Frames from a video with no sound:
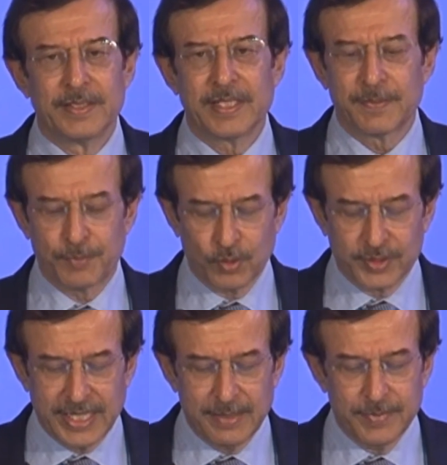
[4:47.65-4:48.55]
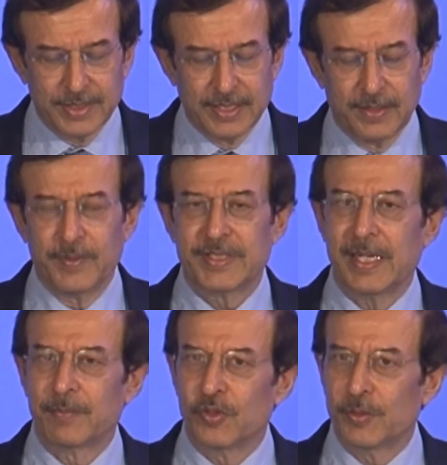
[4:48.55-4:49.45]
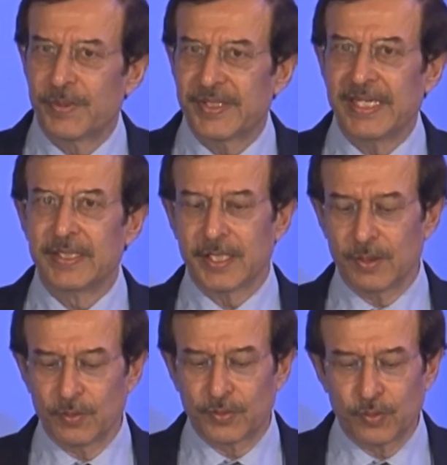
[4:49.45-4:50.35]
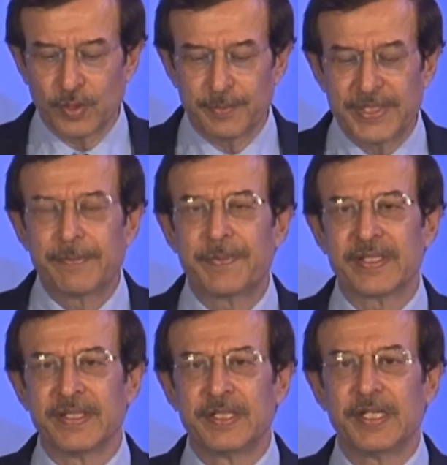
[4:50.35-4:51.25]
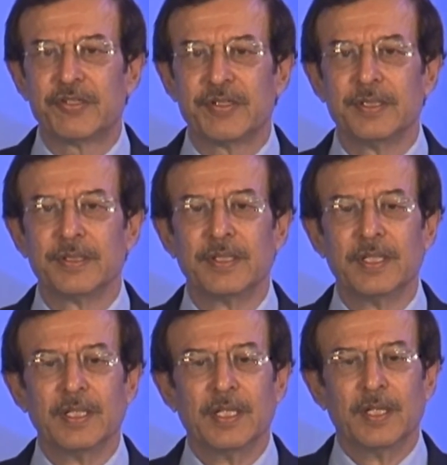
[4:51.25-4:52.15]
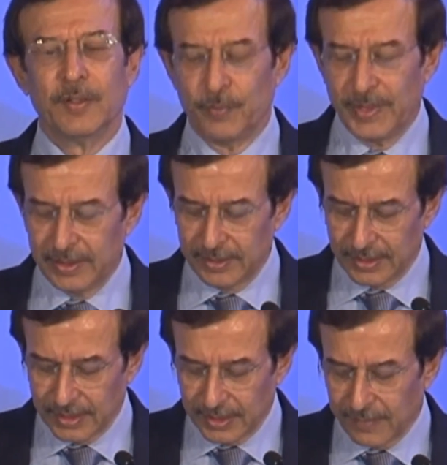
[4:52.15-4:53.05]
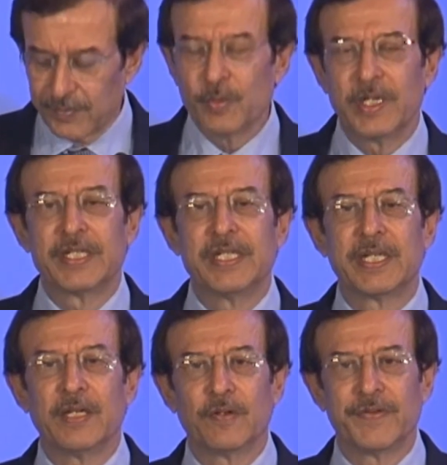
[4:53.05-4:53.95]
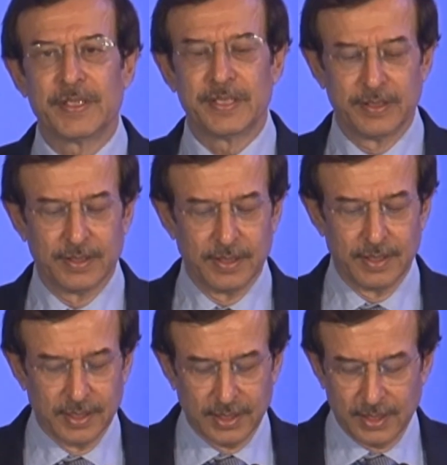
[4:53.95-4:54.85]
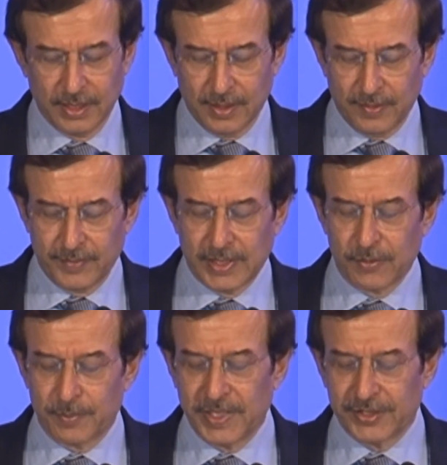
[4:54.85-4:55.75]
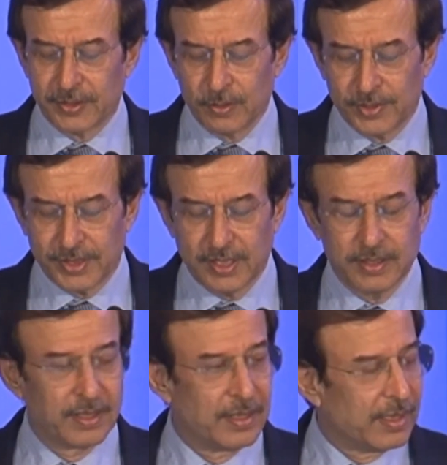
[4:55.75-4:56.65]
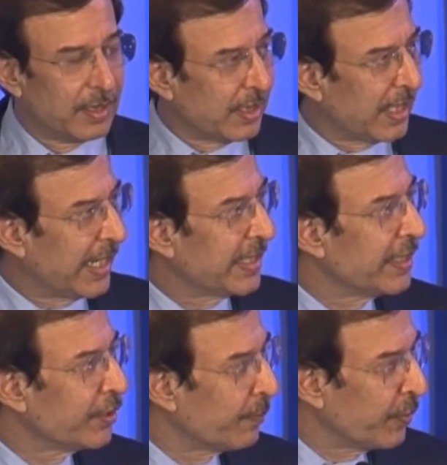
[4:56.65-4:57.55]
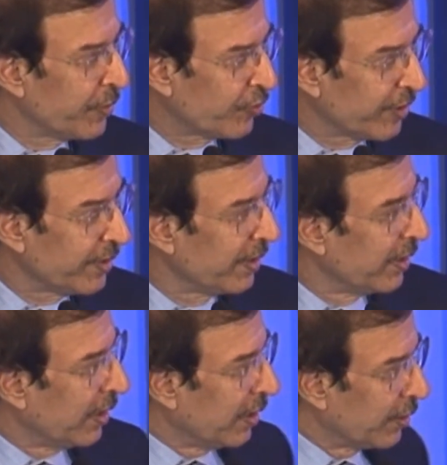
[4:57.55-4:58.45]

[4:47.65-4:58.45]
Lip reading: This program, which I'm going to present to you through a brief presentation, will give you a detail of it. Without much ado, sir, I need your permission